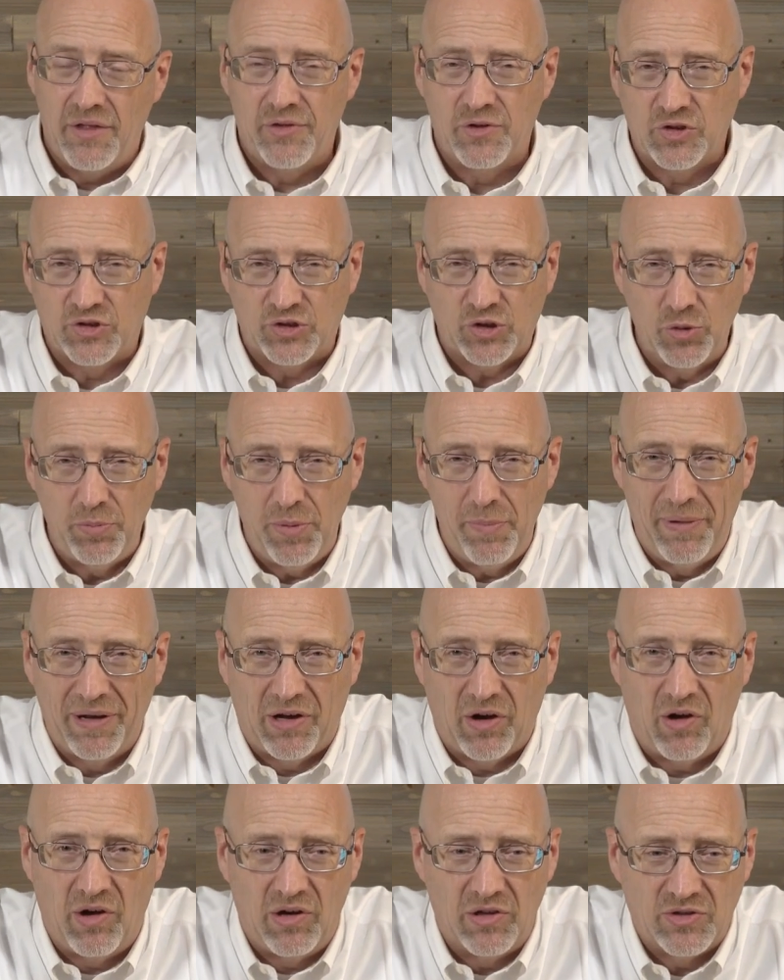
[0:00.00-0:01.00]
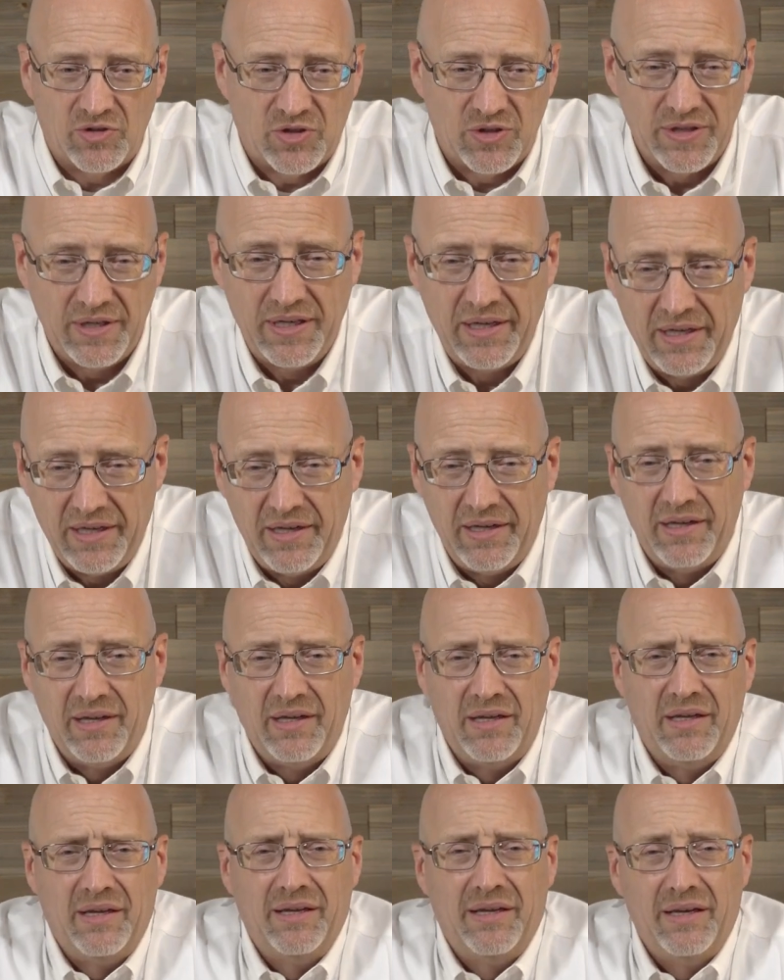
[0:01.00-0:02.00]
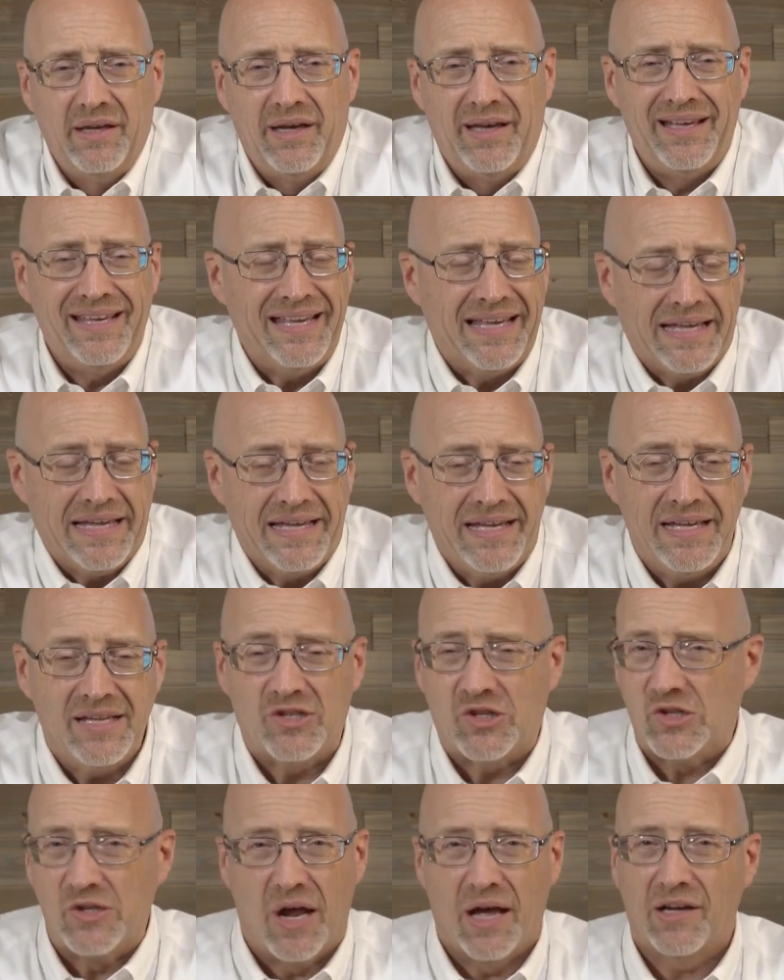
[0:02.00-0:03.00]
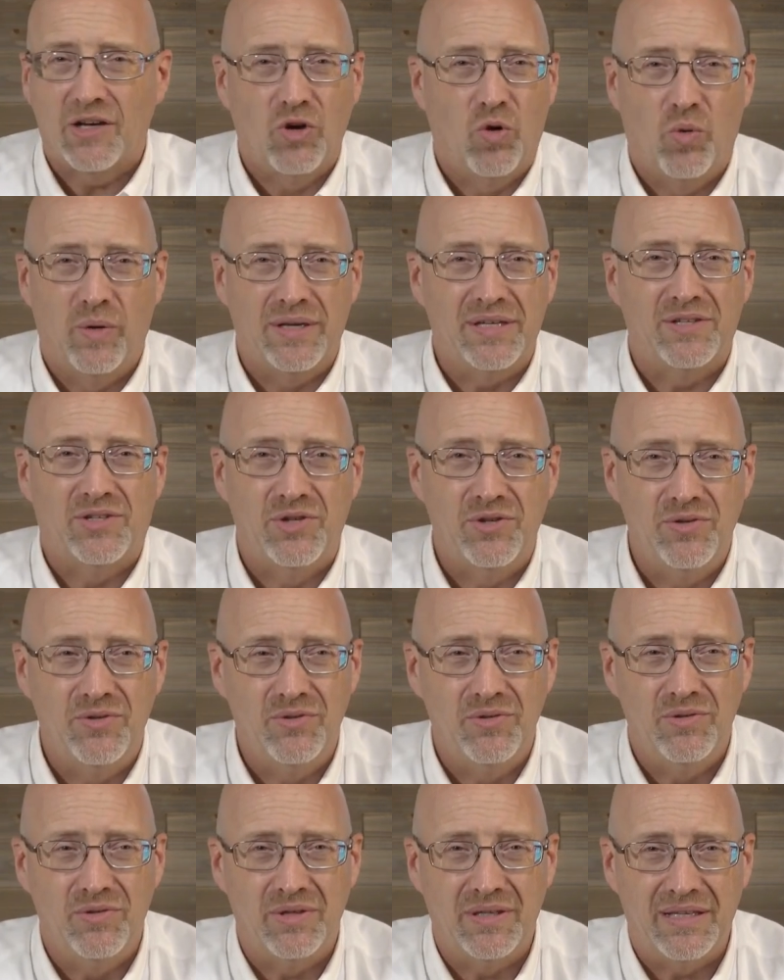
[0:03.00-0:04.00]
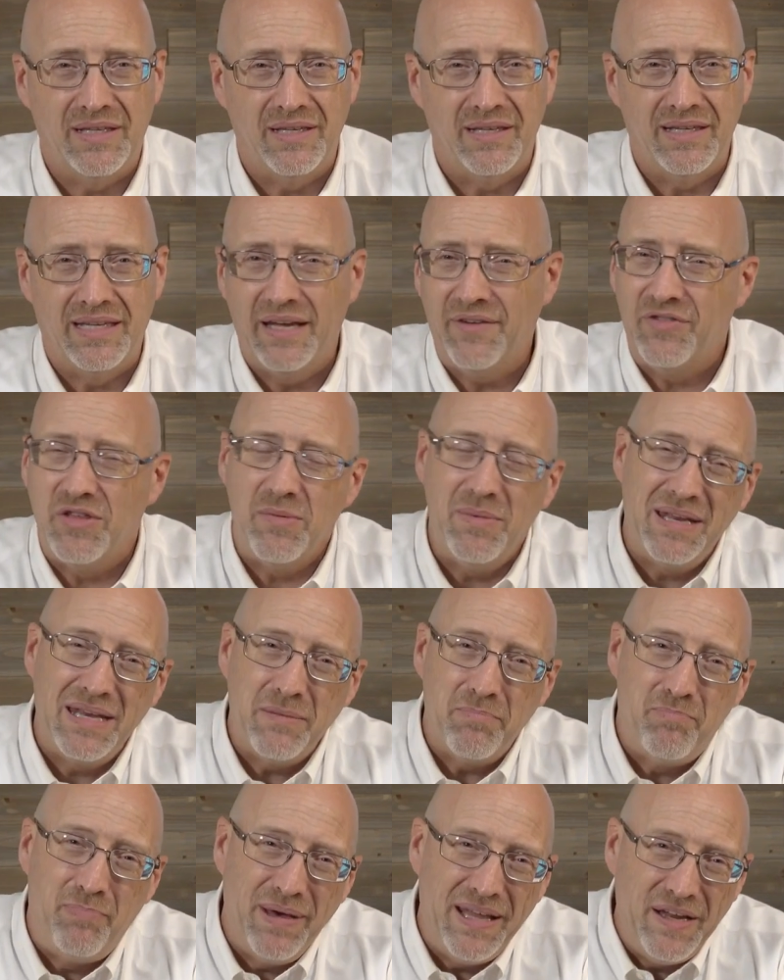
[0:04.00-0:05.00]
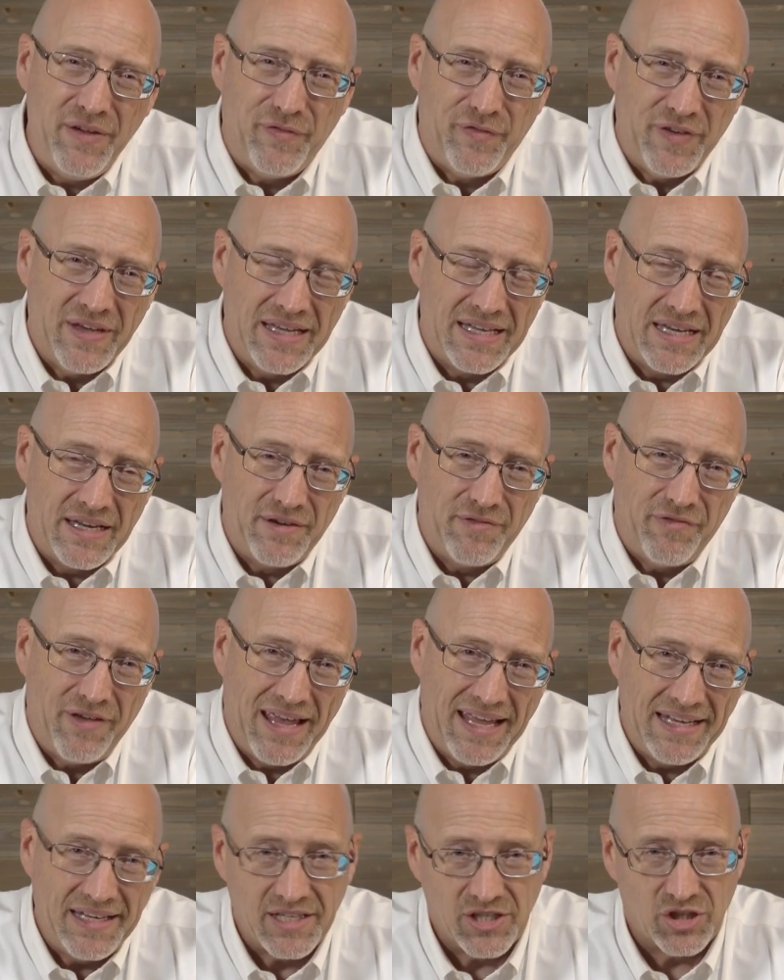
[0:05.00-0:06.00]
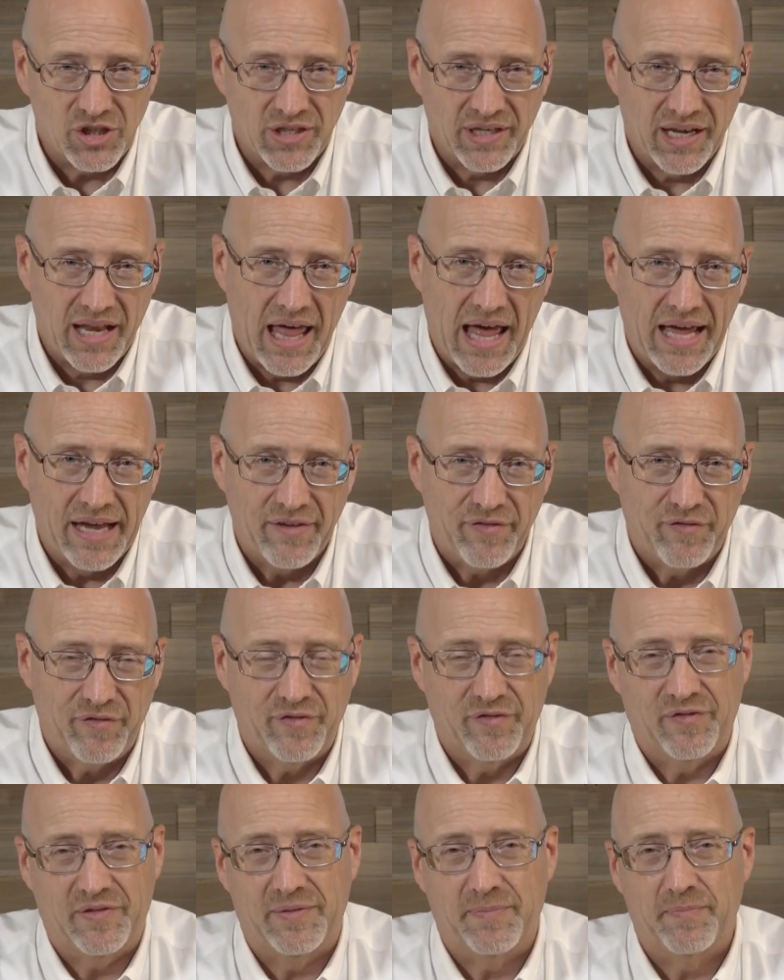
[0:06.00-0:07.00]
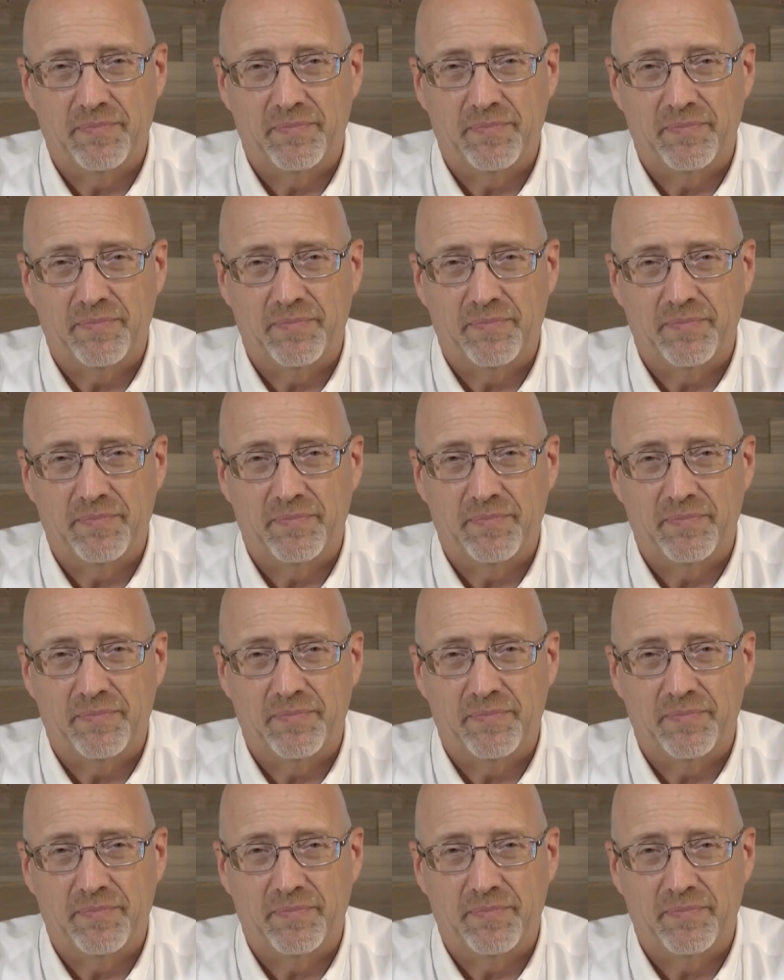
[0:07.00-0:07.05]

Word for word: They're stupid because it's not going to give them any benefit and advantage in life.